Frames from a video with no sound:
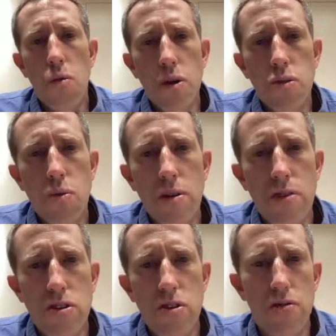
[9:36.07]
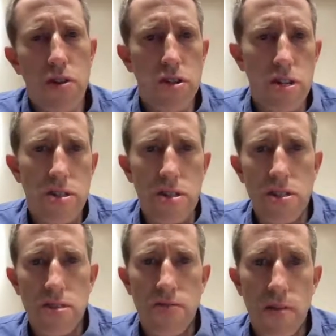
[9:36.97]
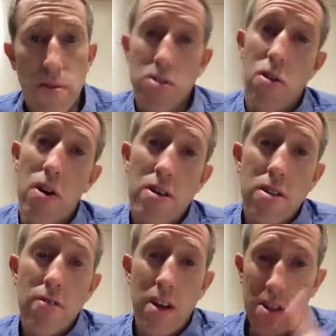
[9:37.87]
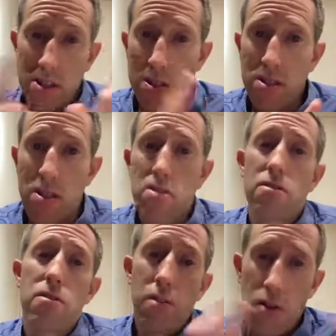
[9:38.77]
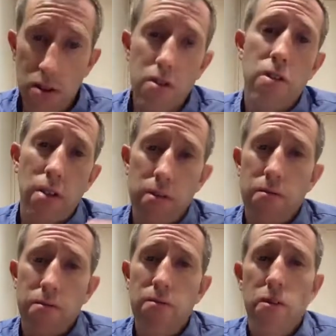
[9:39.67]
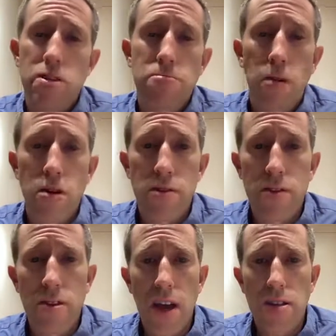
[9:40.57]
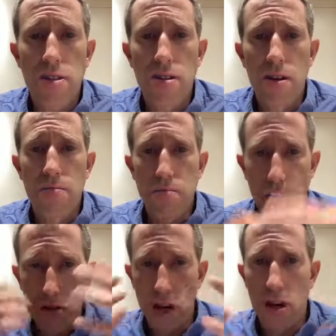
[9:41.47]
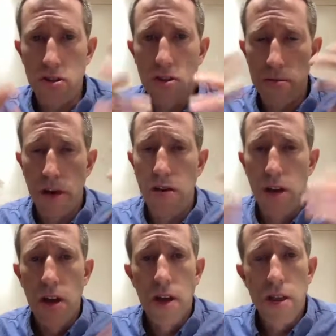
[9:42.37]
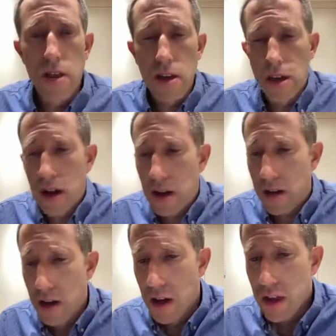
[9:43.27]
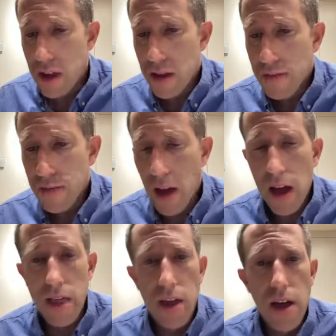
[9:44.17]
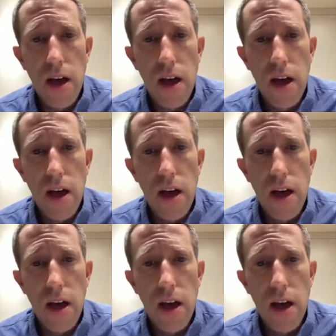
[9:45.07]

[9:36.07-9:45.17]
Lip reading: Which one of the two versions is from the Songs of Innocence, this earlier and first part of the text, about childhood, about the and